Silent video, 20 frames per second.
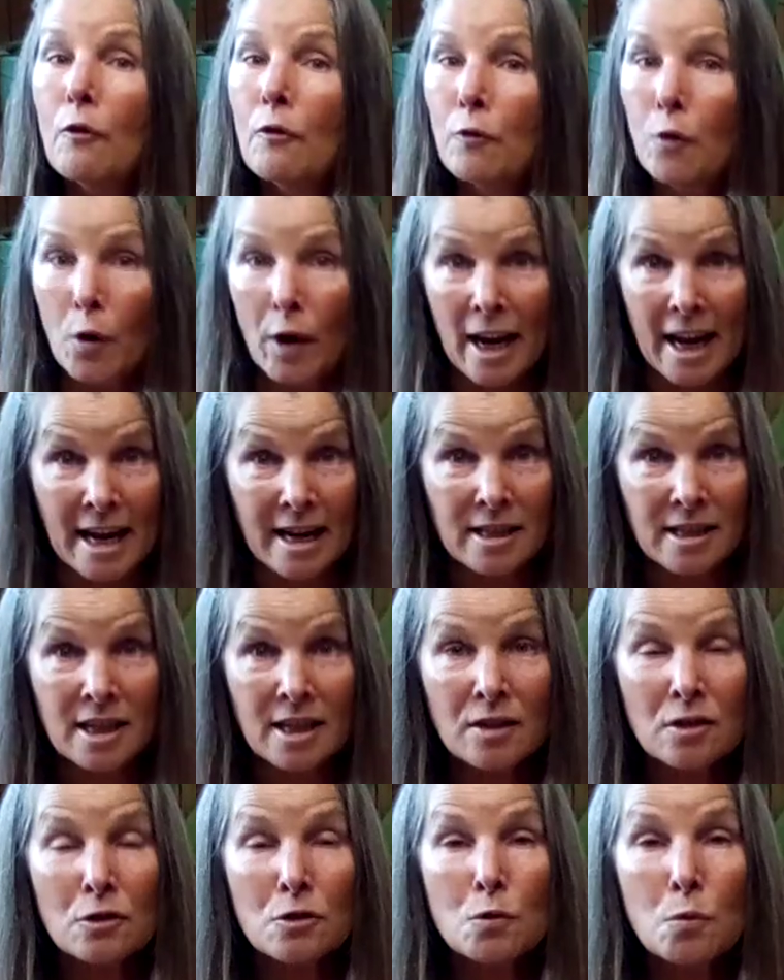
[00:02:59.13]
for
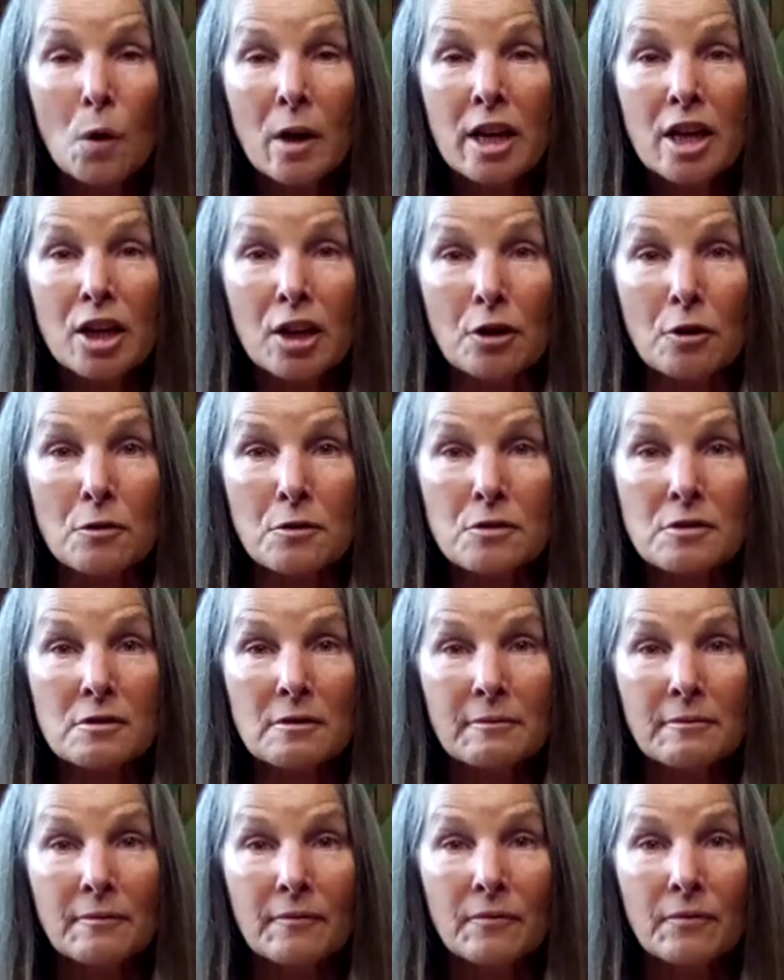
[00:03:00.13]
18 to 20
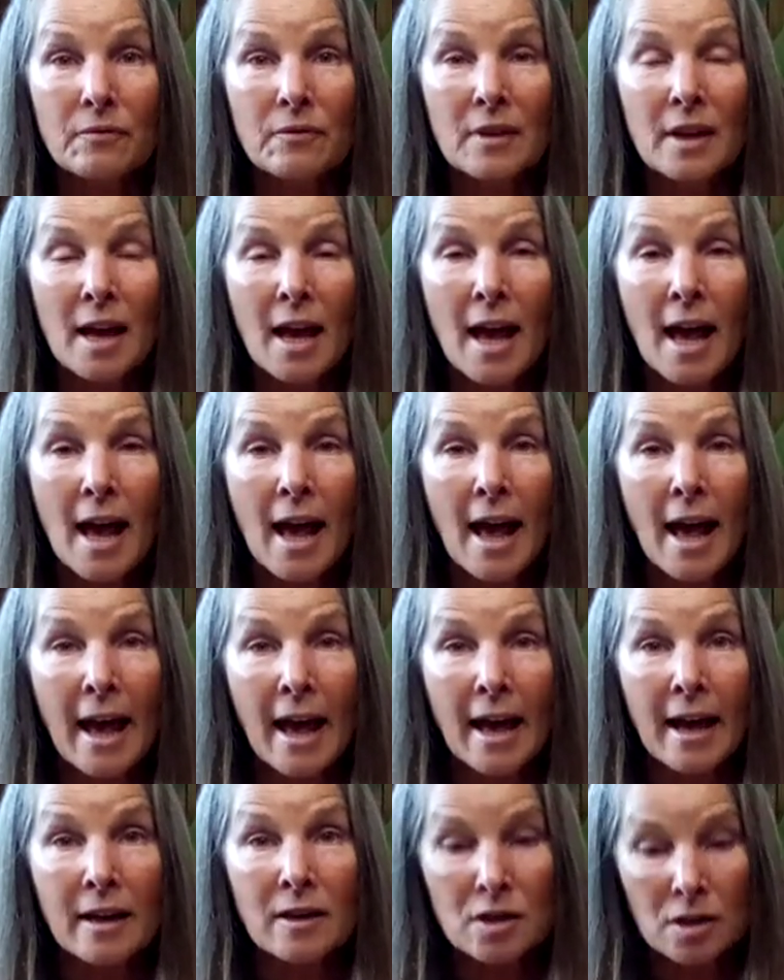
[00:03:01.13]
years.
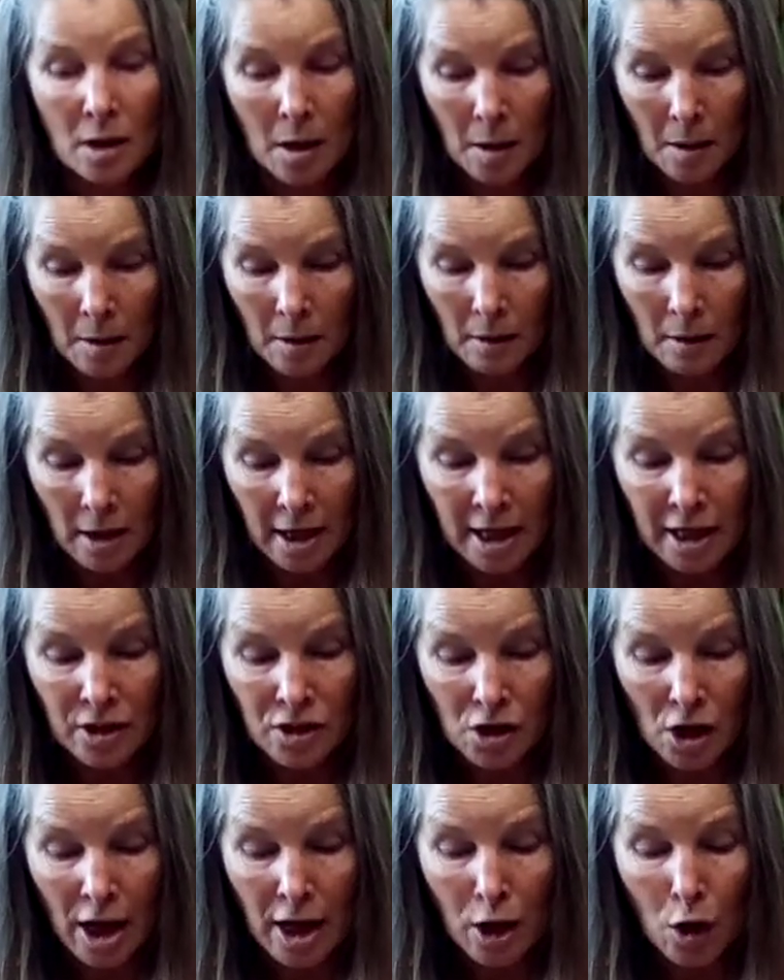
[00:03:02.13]
And
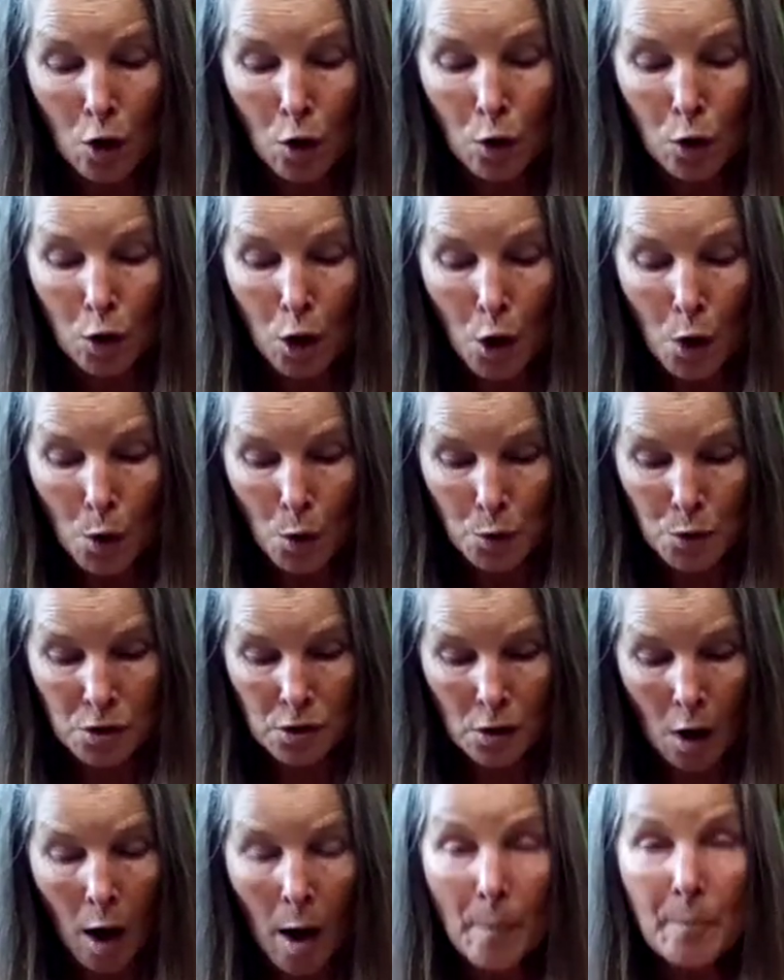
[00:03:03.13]
it's a
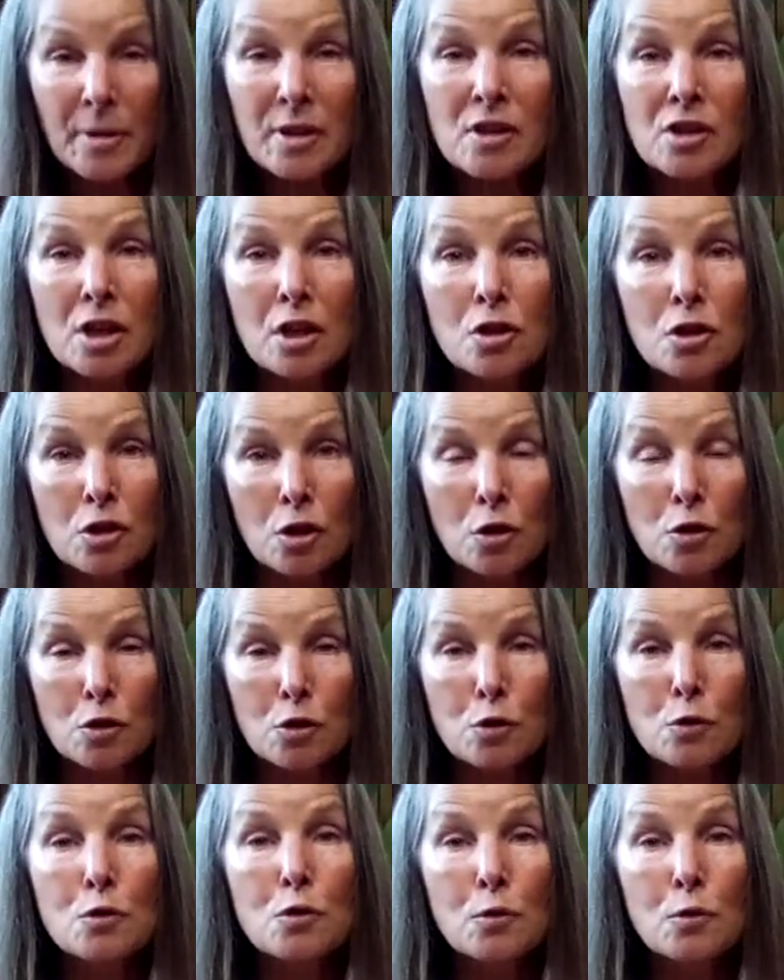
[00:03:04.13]
close opposition to